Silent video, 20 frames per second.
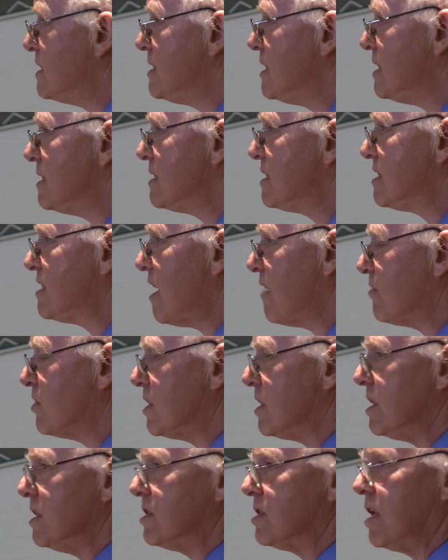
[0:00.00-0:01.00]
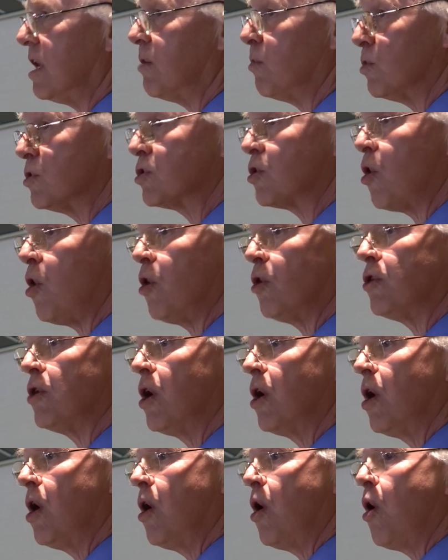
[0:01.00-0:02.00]
1870s, and it was called
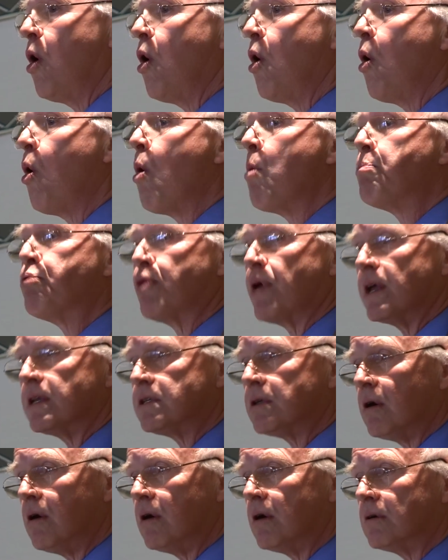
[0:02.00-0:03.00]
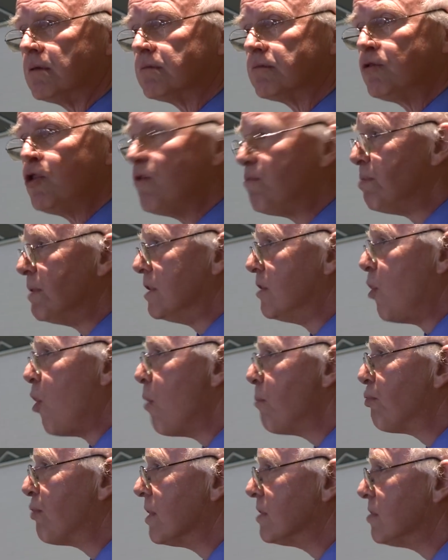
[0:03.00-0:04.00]
Au Printemps. You've been to
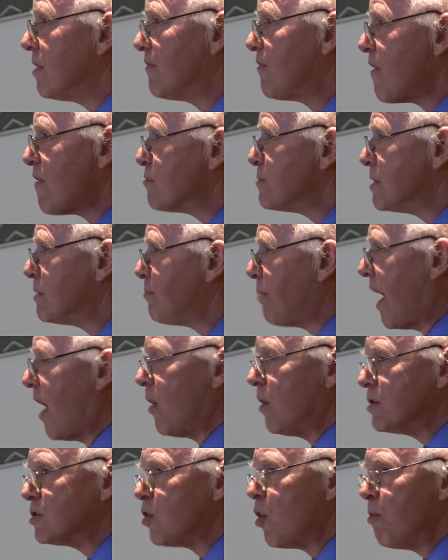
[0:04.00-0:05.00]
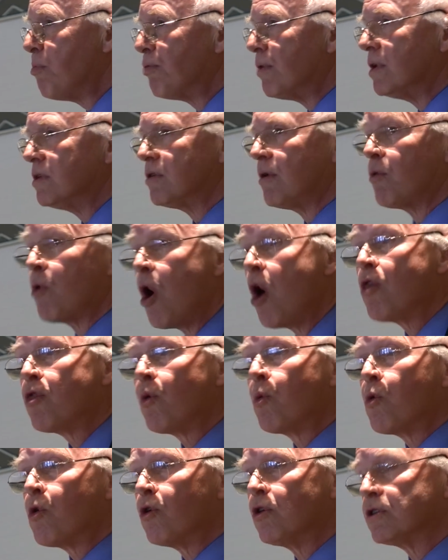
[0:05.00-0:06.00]
Au Printemps. Have you ever been to Paris? Au Printemps, the
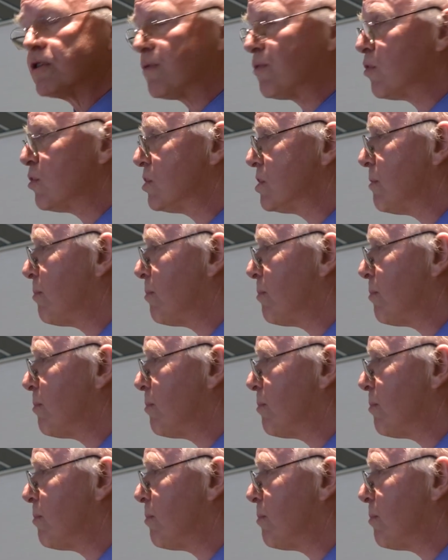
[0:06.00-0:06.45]
world's first